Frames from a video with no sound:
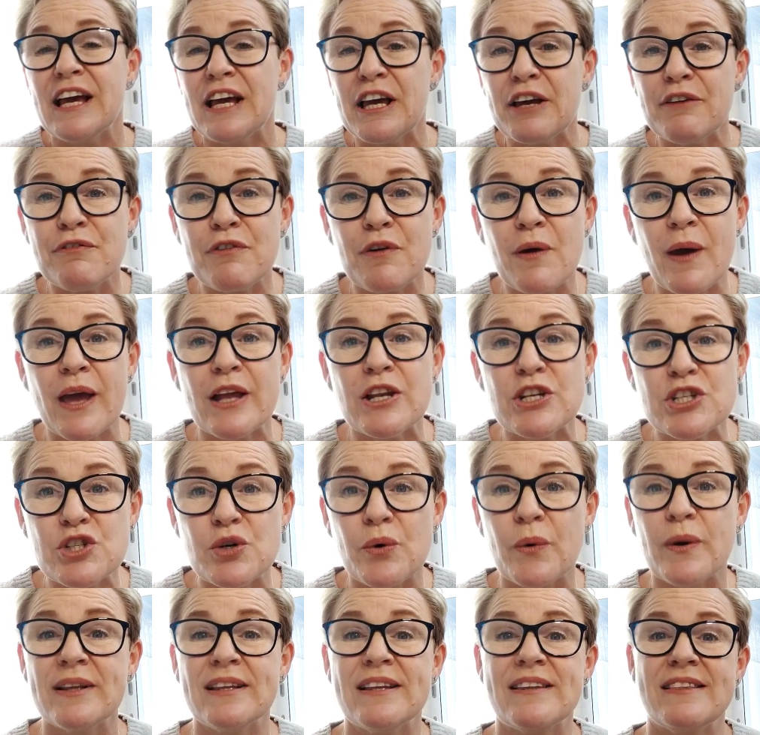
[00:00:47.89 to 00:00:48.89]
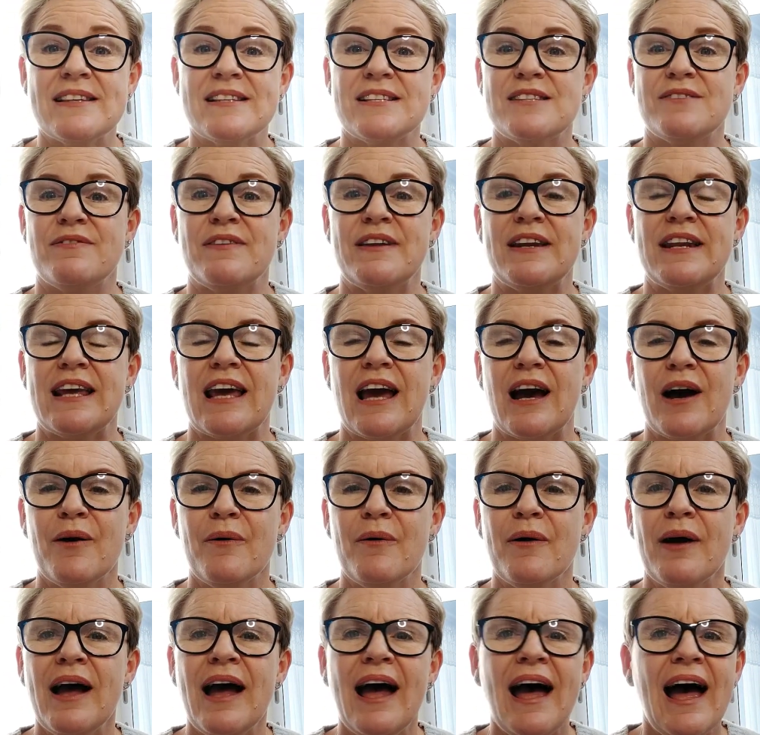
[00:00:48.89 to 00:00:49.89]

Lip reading: if you enjoyed this video,